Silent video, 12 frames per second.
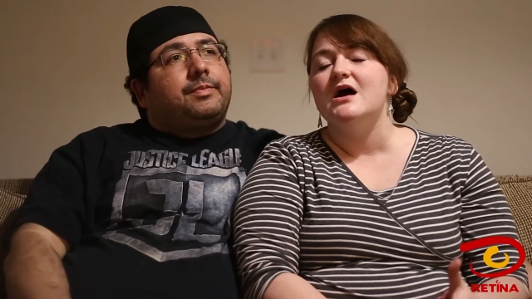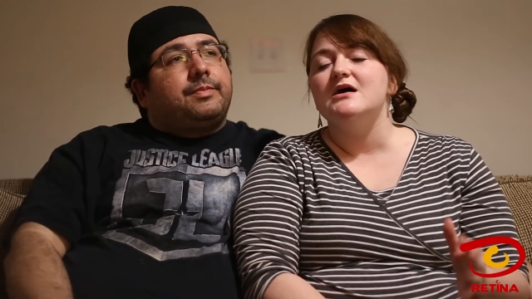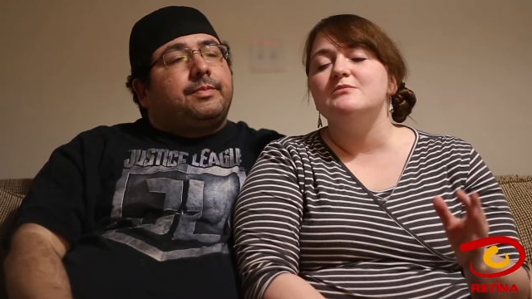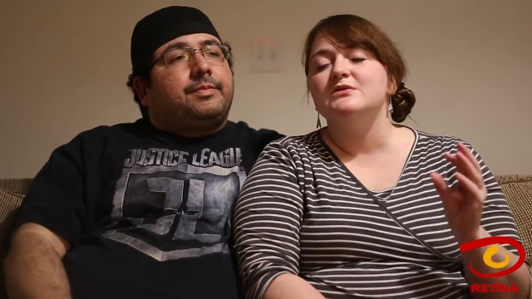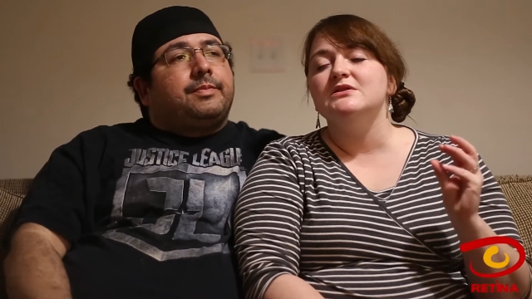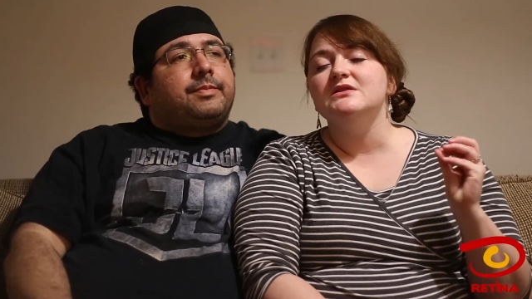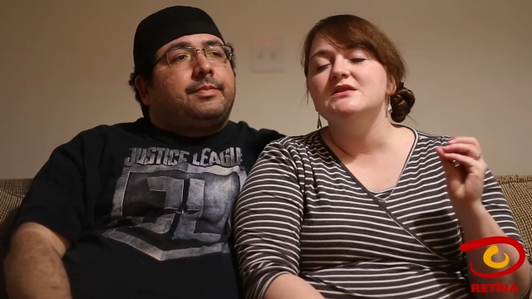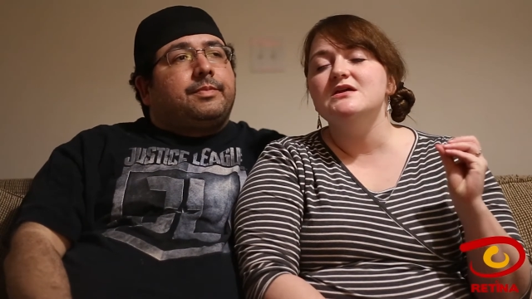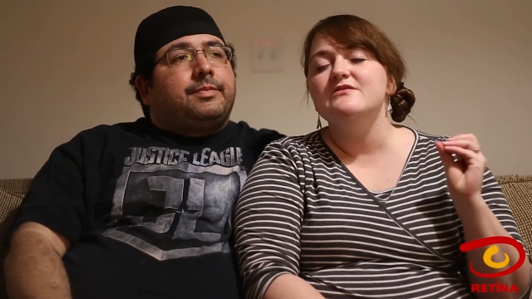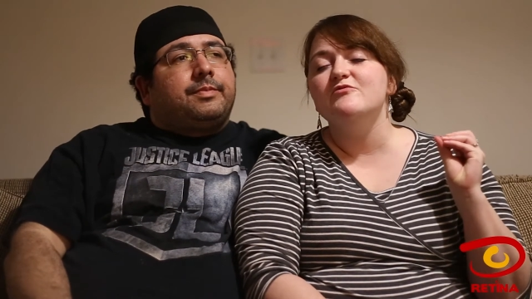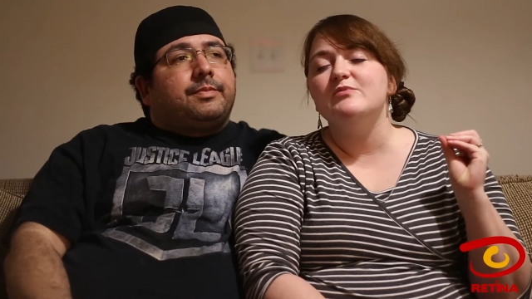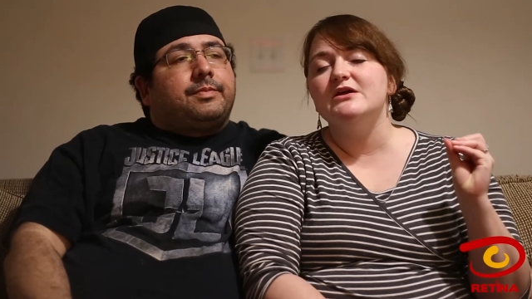
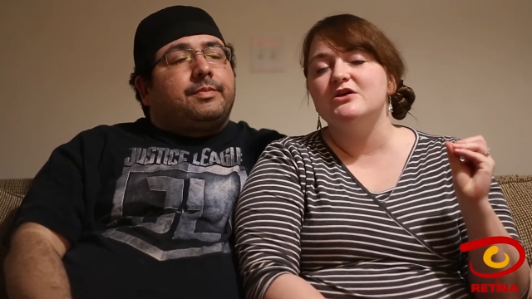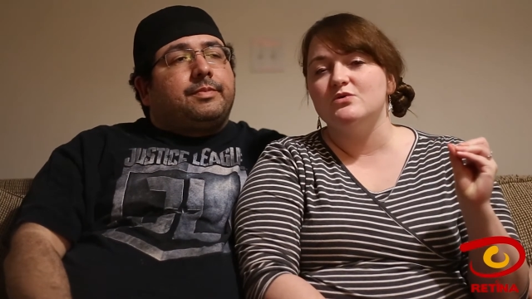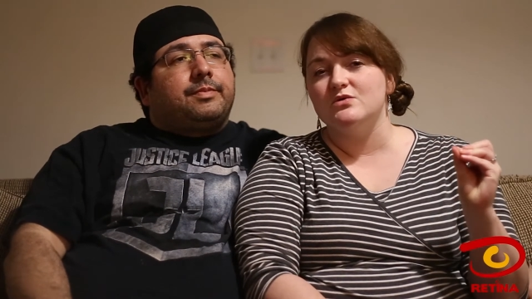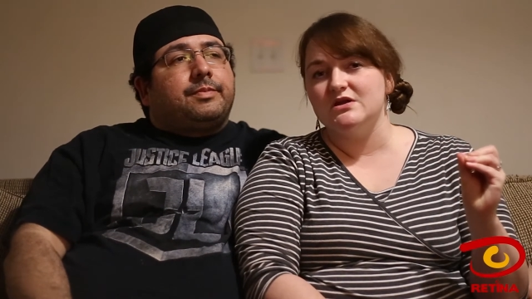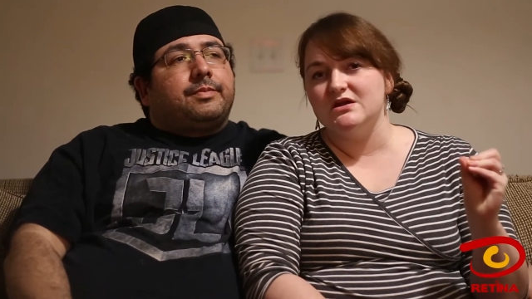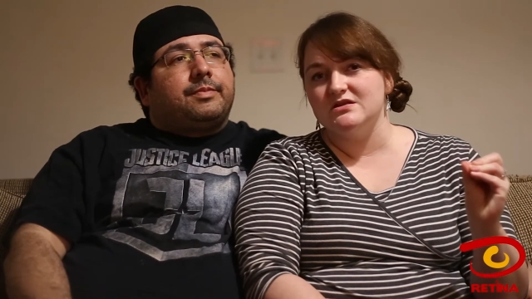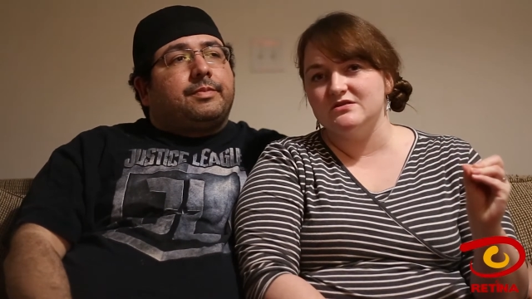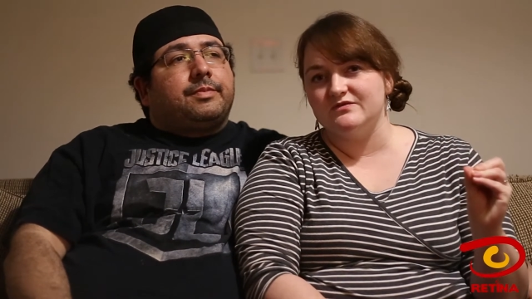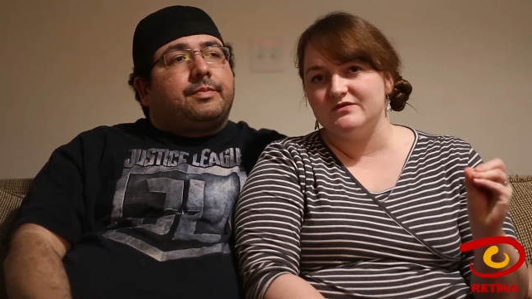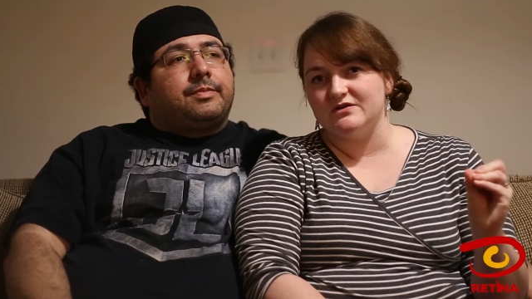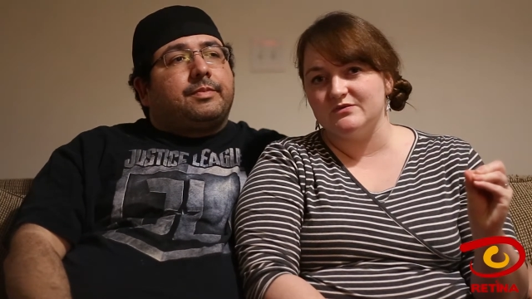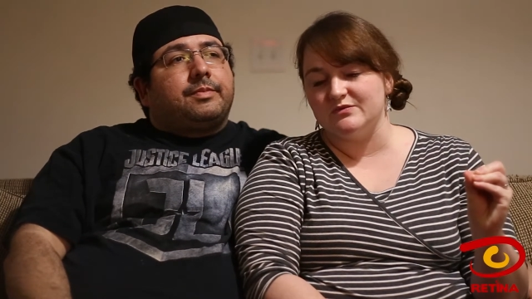Speaker 1: unbelievably annoying in the
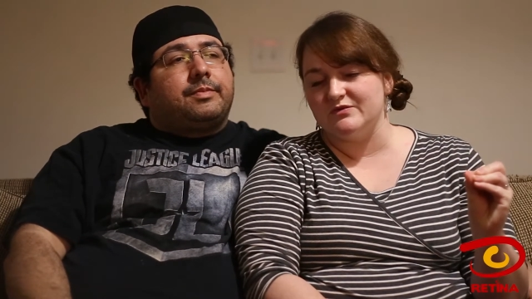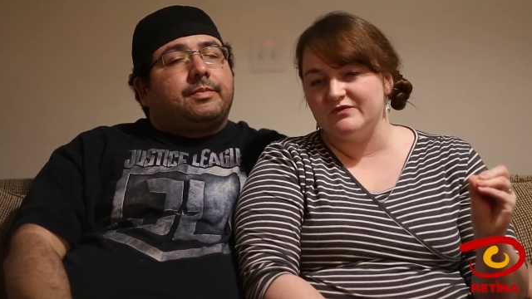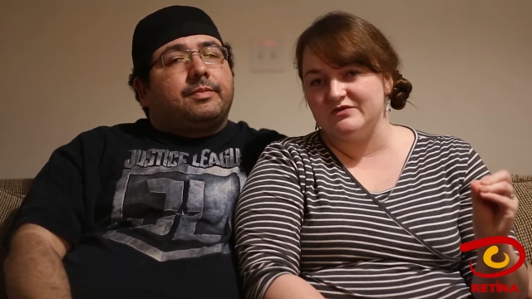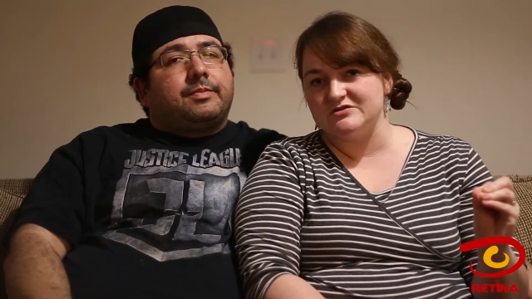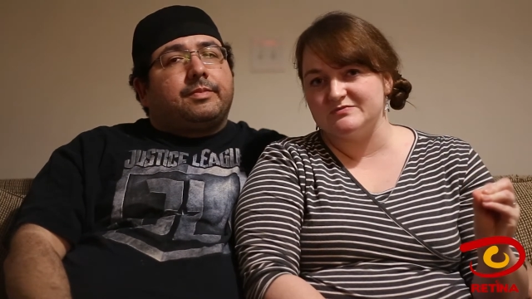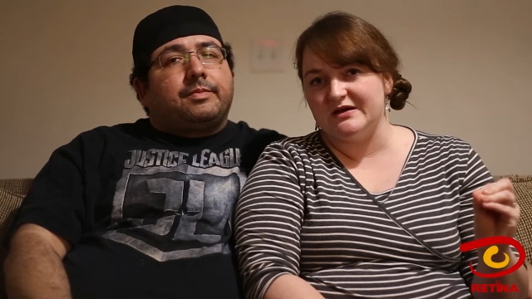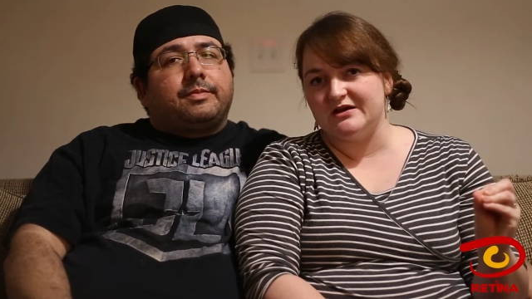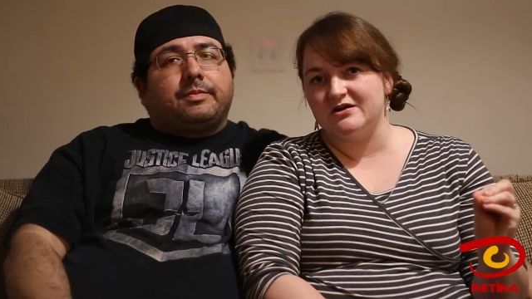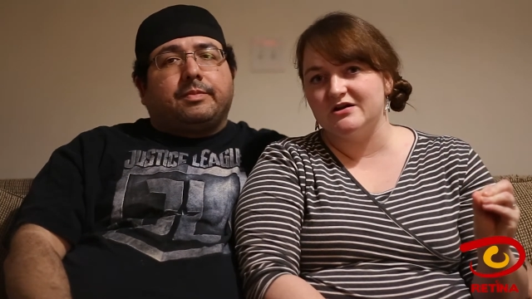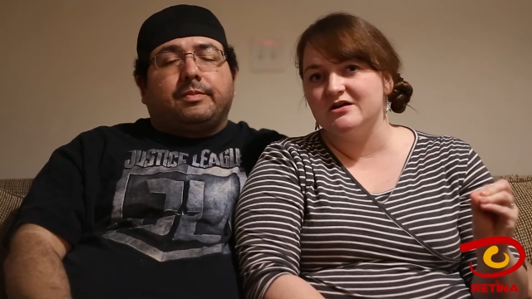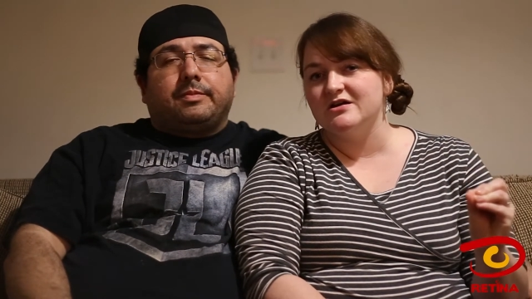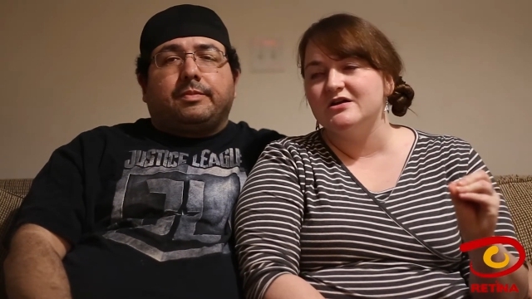when we first met
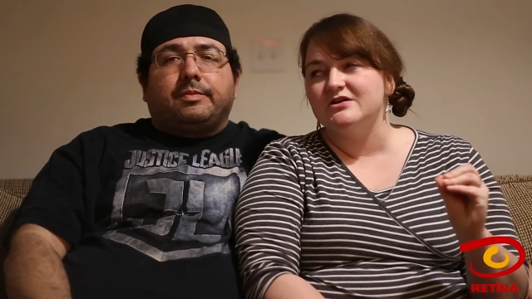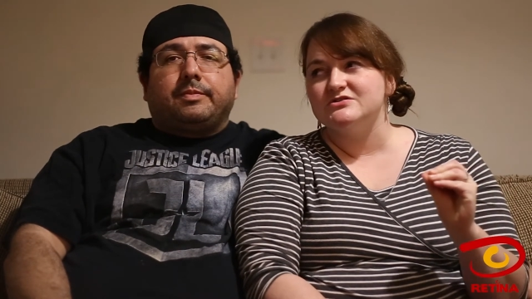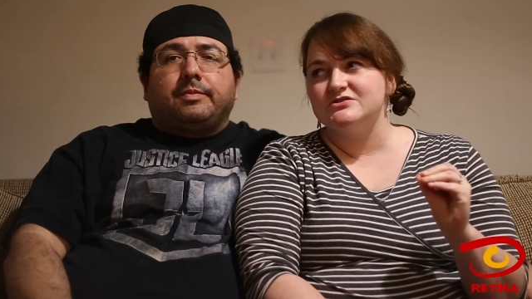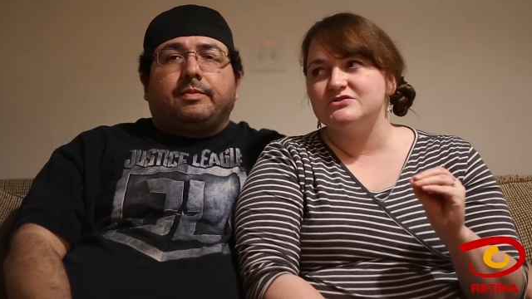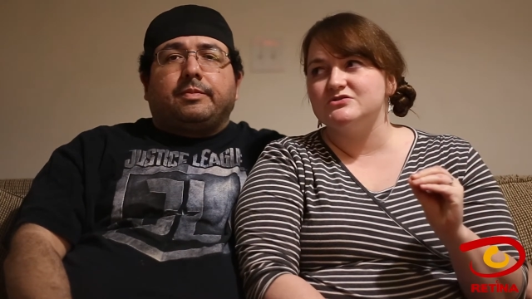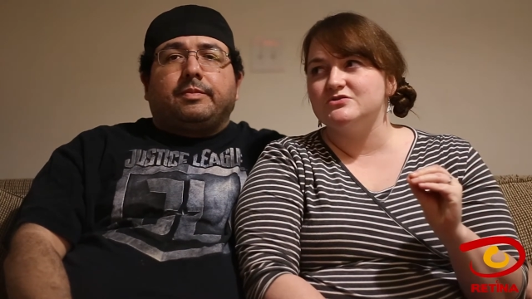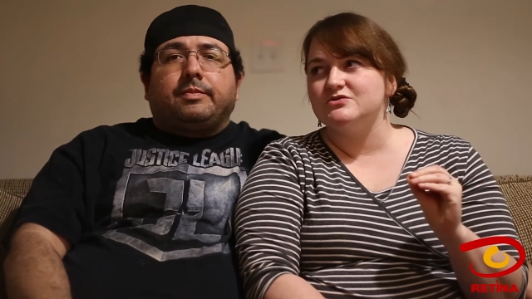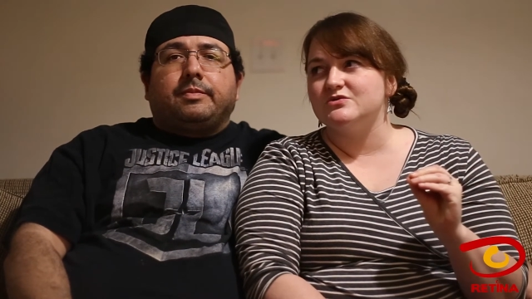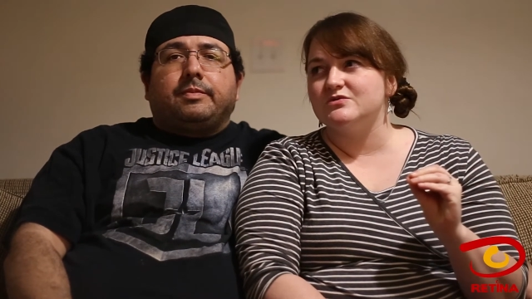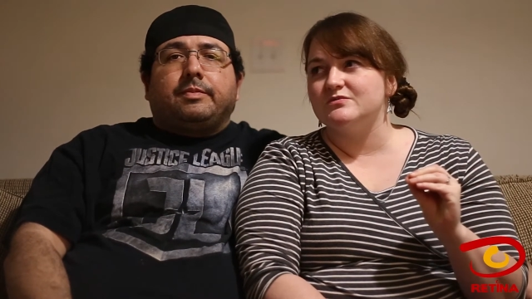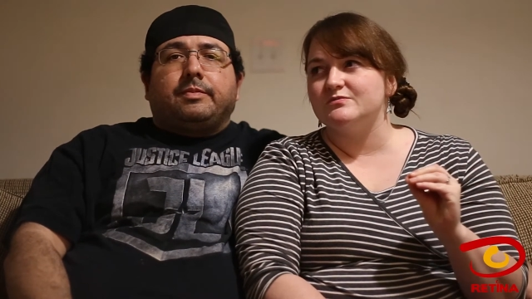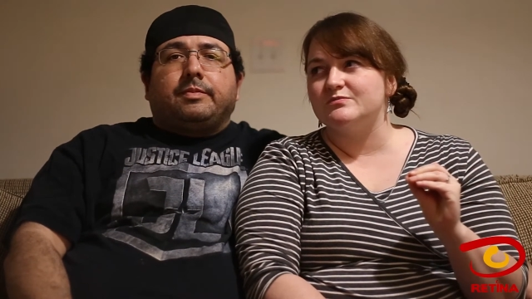her
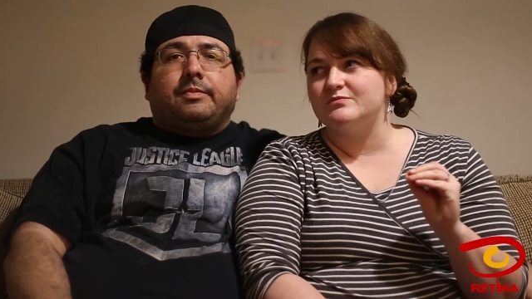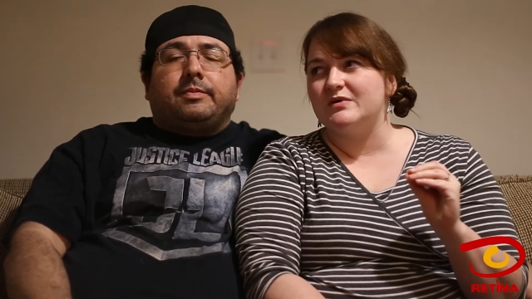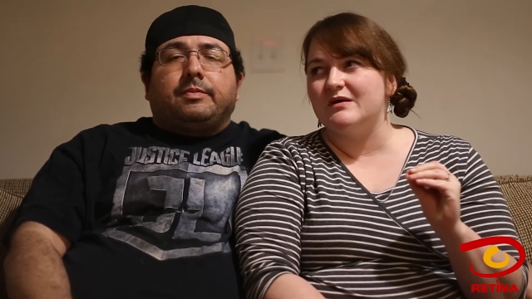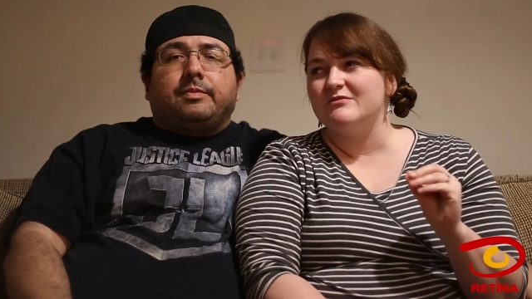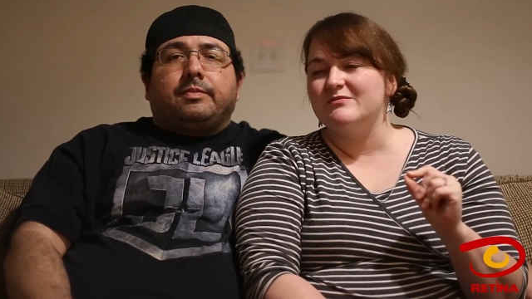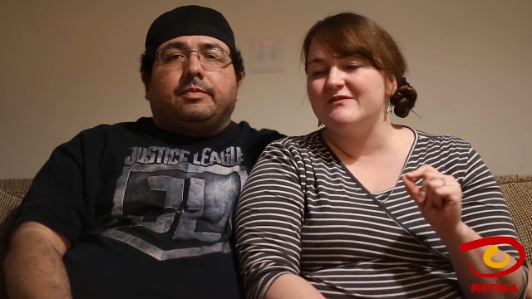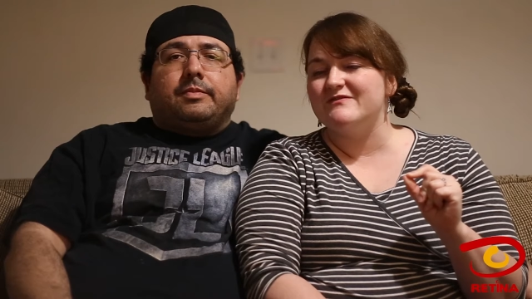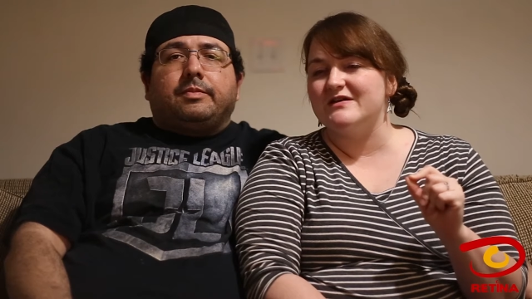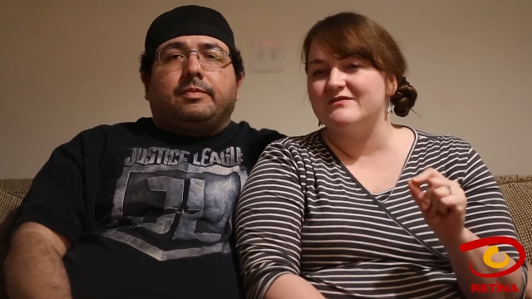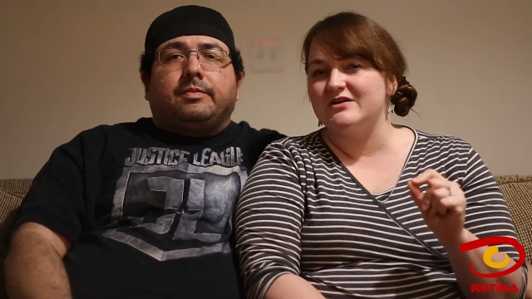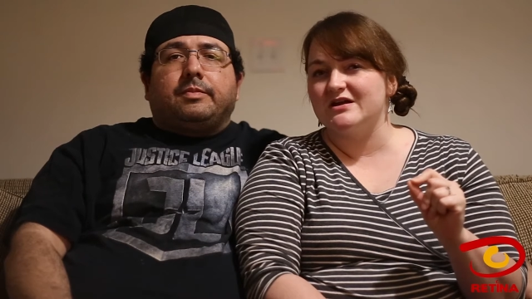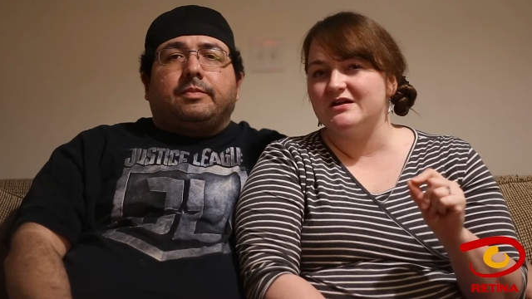to probably my
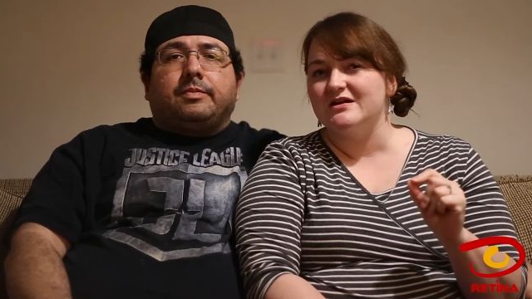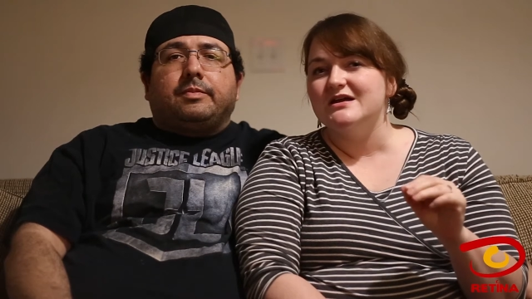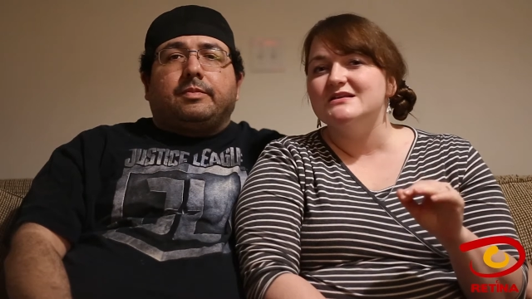favorite character.